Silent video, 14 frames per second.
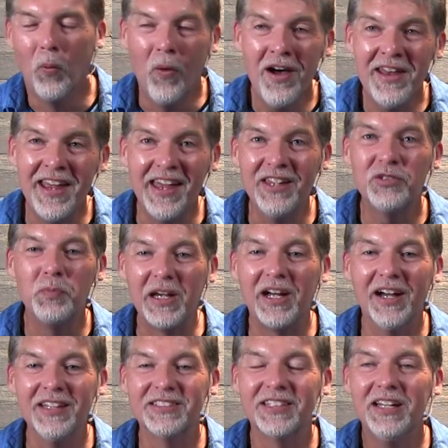One is
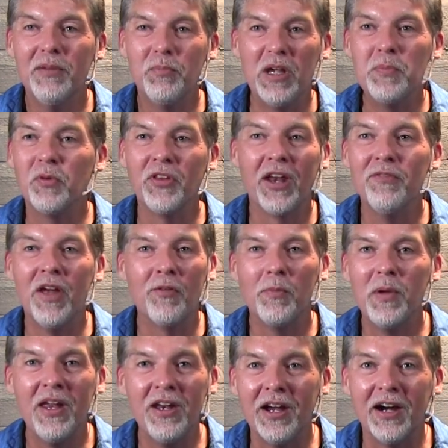because people that have never
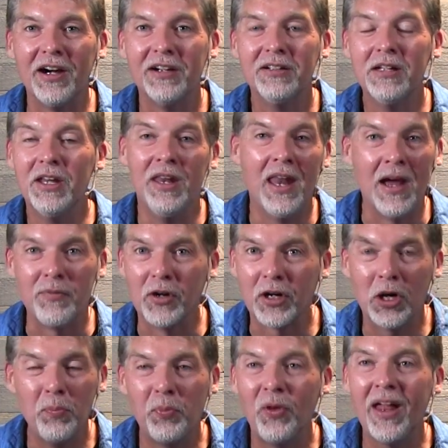been here never
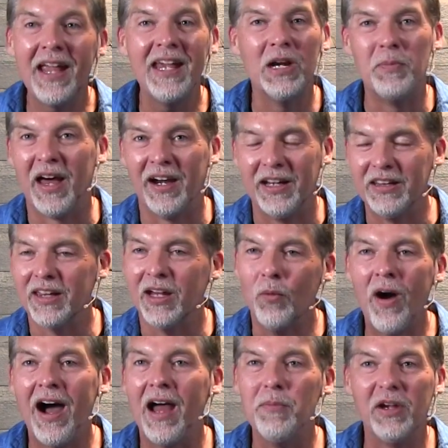complain about anything.
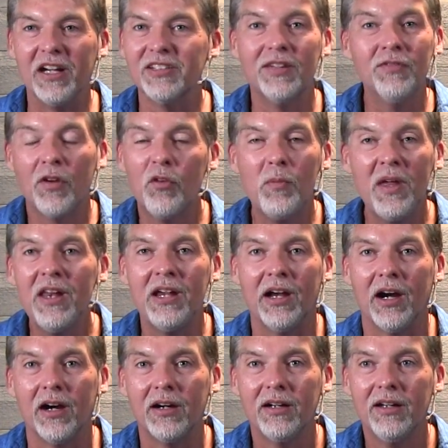Why? Because they've never been here.